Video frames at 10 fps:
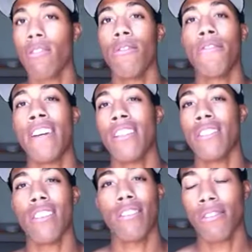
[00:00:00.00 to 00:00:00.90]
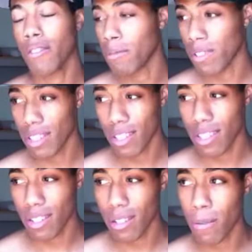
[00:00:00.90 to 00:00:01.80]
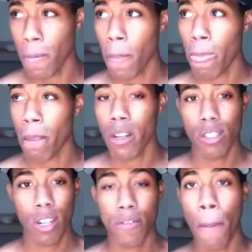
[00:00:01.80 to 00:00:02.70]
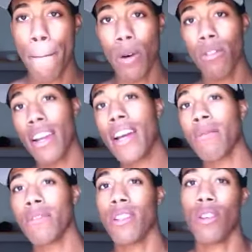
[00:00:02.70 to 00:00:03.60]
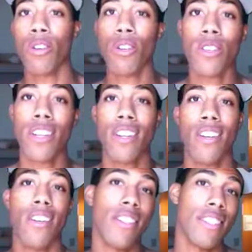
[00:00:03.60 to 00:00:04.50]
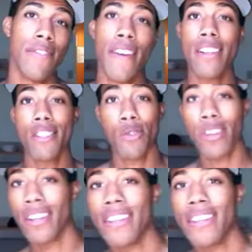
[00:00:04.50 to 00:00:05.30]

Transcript: do phase cards no more. So straight from boot camp to Corry, you're just phase three.